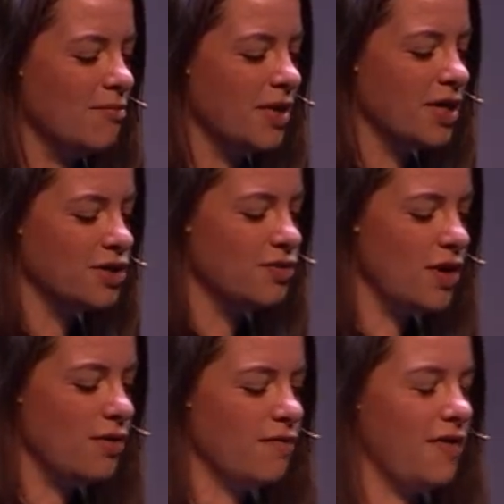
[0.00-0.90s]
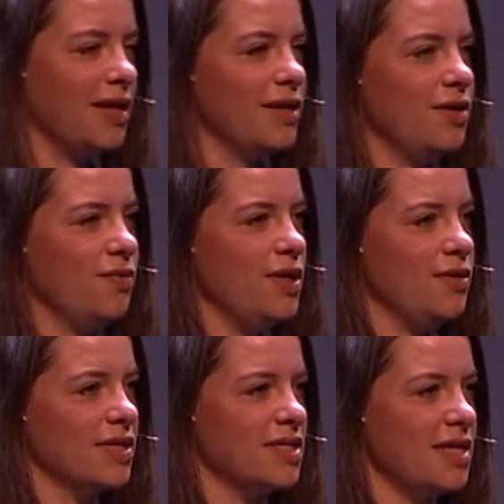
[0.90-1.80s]
because you know the value and you
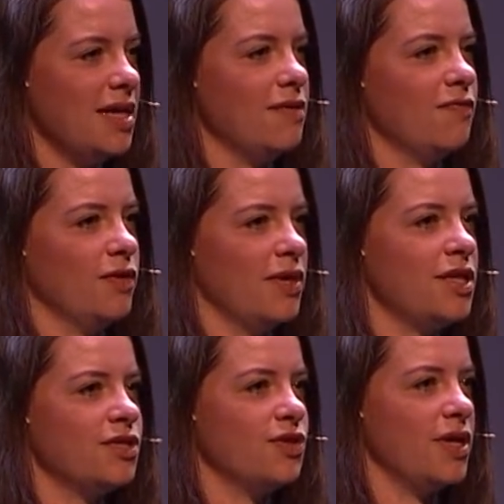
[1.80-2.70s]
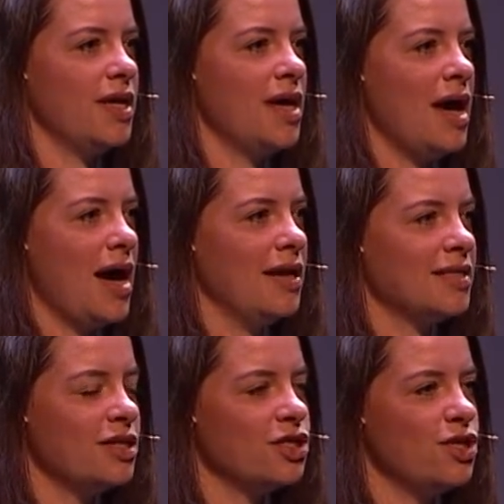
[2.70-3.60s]
can see the full history. And
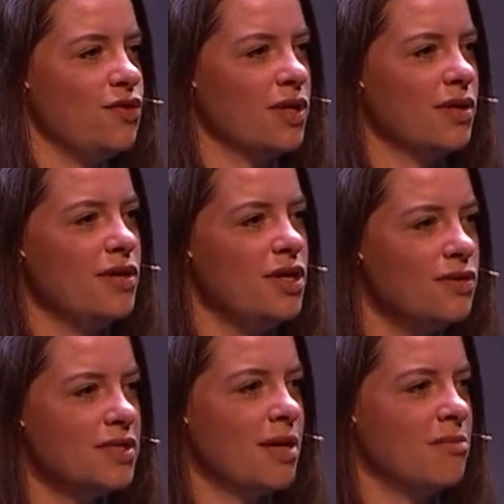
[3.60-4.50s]
essentially, you can use that